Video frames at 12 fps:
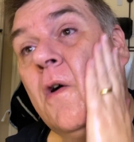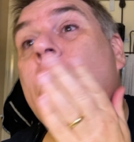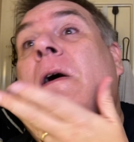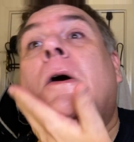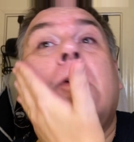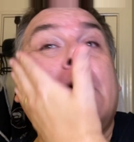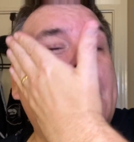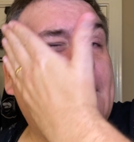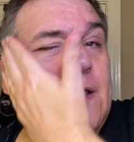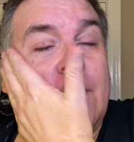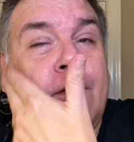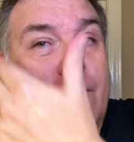and behold, I
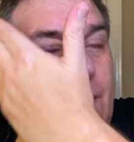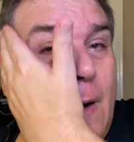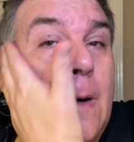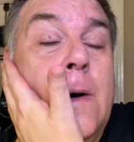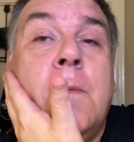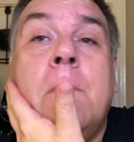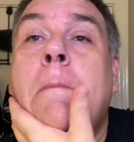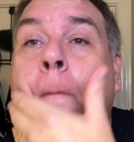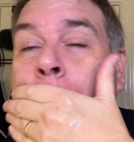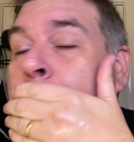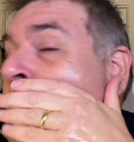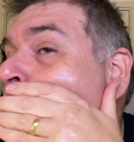got the fall
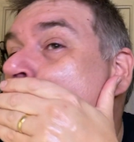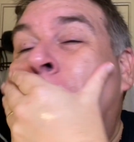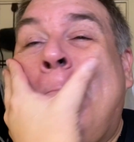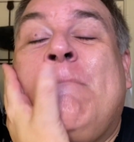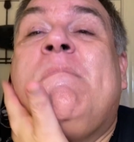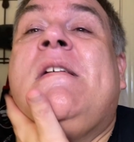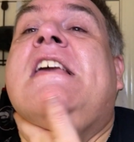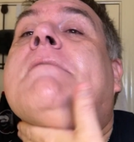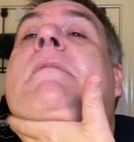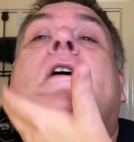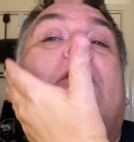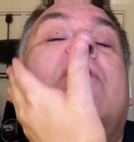
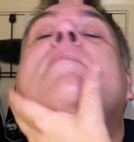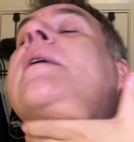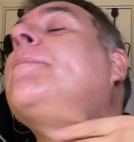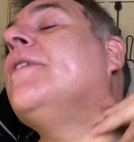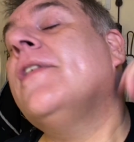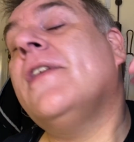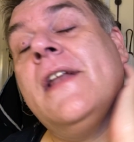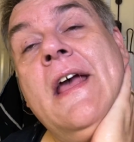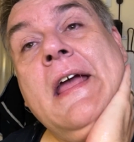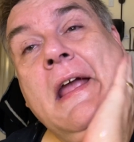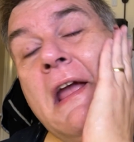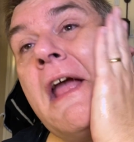email from them the other
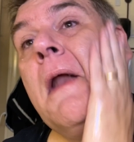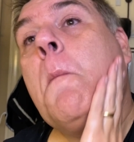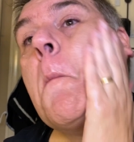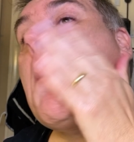day, and